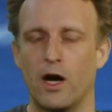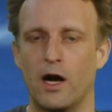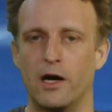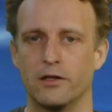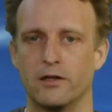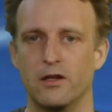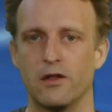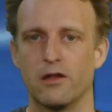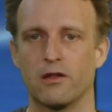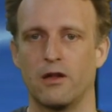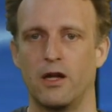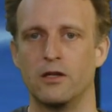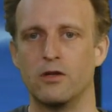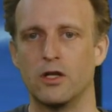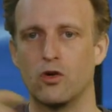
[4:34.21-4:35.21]
artists
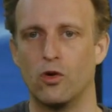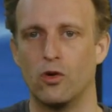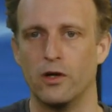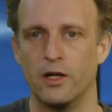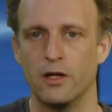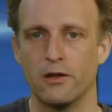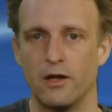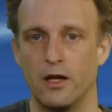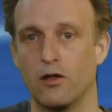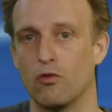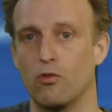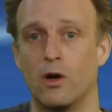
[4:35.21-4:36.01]
and recordings and so